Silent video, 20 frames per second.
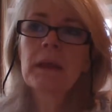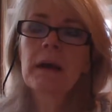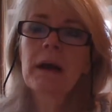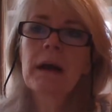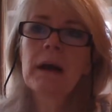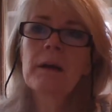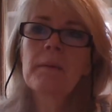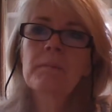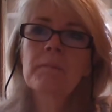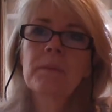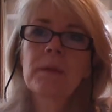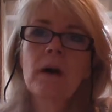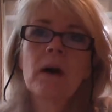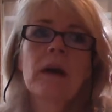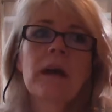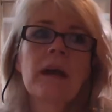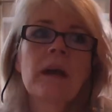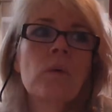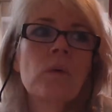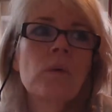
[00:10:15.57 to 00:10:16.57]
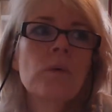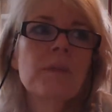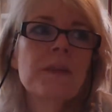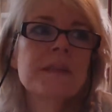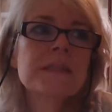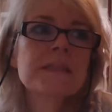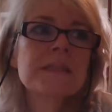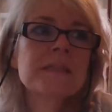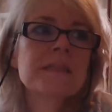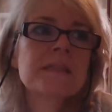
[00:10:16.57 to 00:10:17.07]
I call
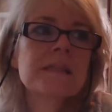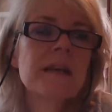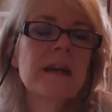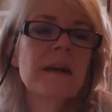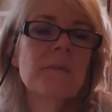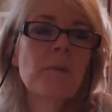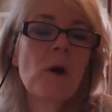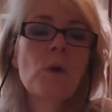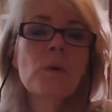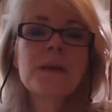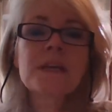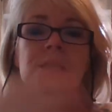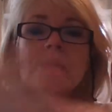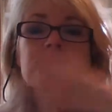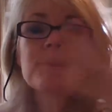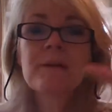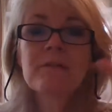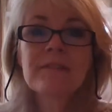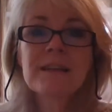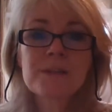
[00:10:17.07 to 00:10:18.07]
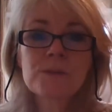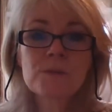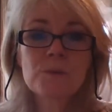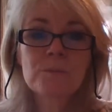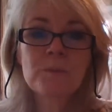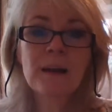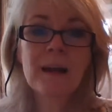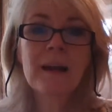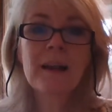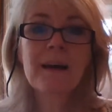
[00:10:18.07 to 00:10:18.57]
this whole experience with
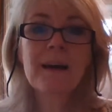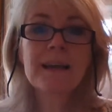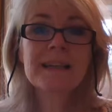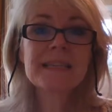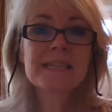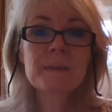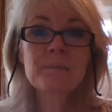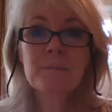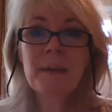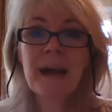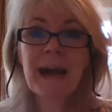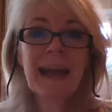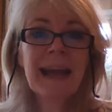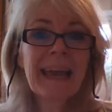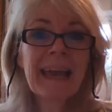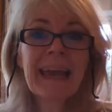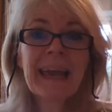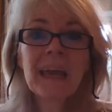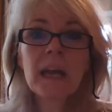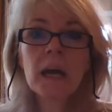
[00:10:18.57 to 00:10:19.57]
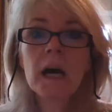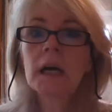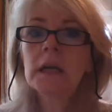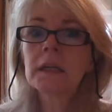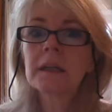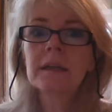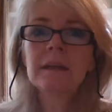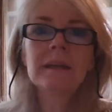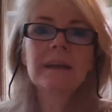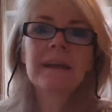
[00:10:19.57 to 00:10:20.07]
my clients the pancake
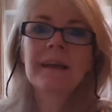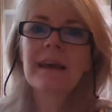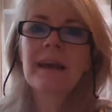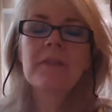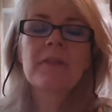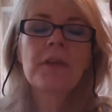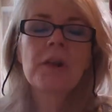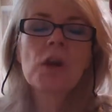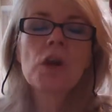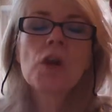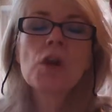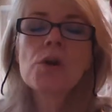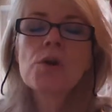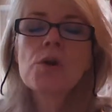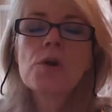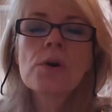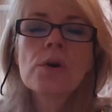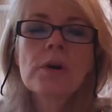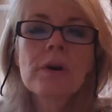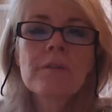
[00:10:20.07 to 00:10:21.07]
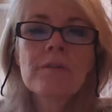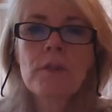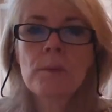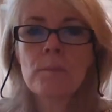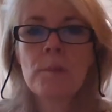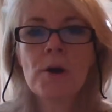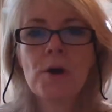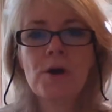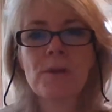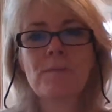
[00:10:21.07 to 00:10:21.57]
cuddle. The lure of the
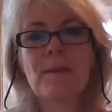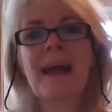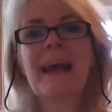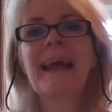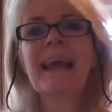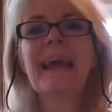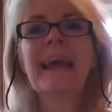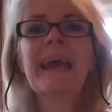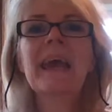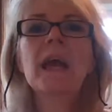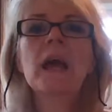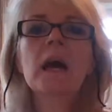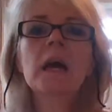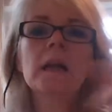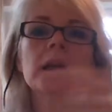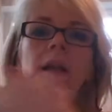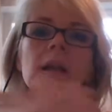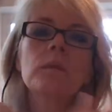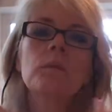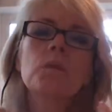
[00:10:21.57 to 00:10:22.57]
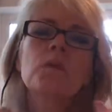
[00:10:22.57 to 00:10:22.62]
pancake cuddle